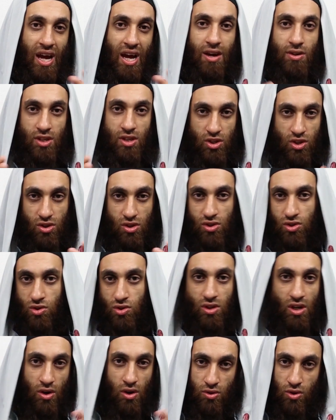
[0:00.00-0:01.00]
doubting Sharh
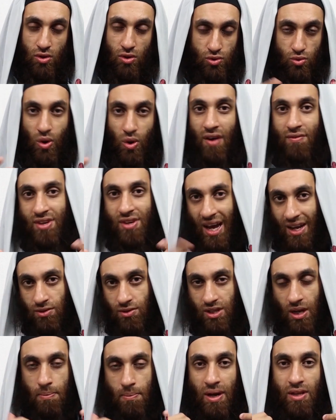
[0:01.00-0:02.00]
As-Sunnah or those who have
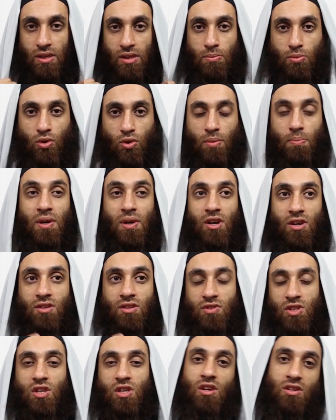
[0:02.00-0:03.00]
doubts about the book because
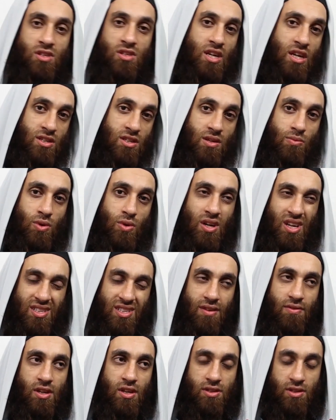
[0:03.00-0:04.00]
of a certain said someone.
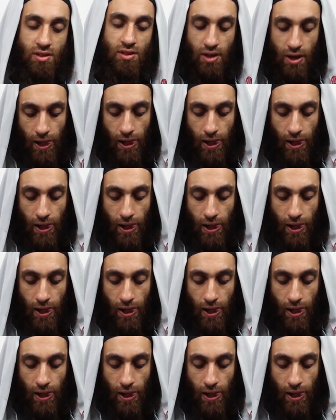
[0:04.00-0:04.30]
Let's have a listen.